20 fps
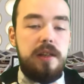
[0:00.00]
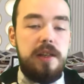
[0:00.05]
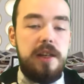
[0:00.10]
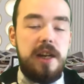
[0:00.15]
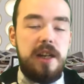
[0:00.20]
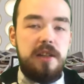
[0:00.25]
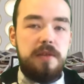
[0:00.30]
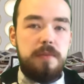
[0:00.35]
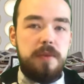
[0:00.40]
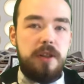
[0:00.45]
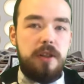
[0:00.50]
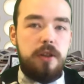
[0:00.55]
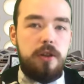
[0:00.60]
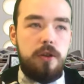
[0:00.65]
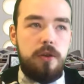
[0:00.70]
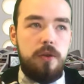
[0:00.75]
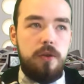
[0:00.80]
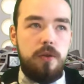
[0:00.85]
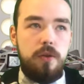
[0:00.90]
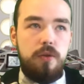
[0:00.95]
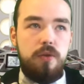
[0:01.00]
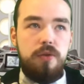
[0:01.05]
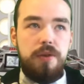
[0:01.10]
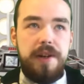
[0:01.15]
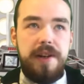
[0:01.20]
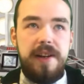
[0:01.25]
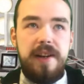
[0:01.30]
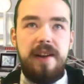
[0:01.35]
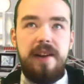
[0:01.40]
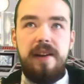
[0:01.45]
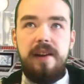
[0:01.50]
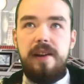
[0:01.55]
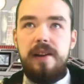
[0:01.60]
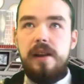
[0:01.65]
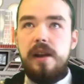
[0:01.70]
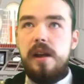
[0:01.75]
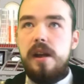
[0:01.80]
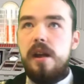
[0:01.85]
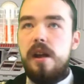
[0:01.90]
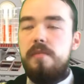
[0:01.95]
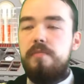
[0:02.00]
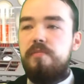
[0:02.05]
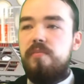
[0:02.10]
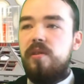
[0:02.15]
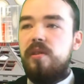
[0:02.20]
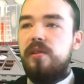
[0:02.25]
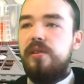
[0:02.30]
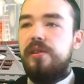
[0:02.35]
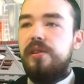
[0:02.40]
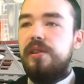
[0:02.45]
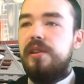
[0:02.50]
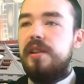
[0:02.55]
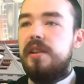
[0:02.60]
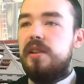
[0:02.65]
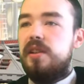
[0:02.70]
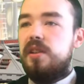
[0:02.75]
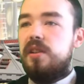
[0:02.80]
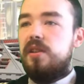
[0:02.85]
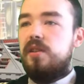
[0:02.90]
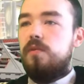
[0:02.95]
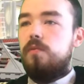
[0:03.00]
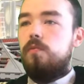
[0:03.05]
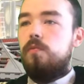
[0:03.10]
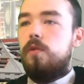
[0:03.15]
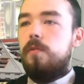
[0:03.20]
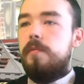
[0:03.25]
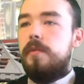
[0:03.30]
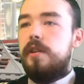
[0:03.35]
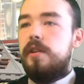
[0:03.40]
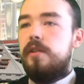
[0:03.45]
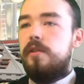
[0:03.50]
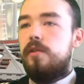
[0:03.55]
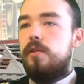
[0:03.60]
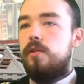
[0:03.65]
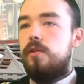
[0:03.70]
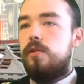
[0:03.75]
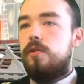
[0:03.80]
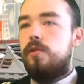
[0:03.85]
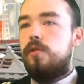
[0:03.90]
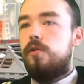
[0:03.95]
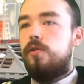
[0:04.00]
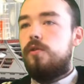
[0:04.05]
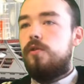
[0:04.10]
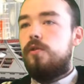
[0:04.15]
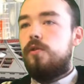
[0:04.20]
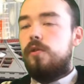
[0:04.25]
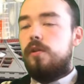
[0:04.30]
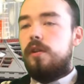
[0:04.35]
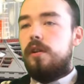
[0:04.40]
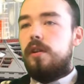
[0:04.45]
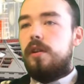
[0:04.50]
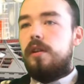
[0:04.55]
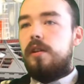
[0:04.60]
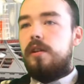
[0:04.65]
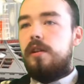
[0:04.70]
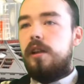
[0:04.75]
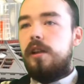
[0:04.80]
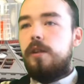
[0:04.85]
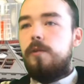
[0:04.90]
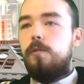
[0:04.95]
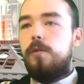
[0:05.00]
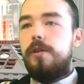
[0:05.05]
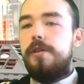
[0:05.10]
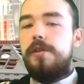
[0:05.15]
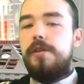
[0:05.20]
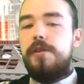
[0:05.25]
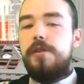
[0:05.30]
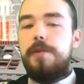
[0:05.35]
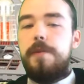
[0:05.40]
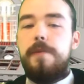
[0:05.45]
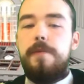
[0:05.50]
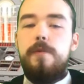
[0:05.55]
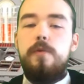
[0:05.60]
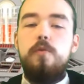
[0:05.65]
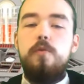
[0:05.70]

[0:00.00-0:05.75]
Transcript: Yasmin Cole, a policewoman who, like, wants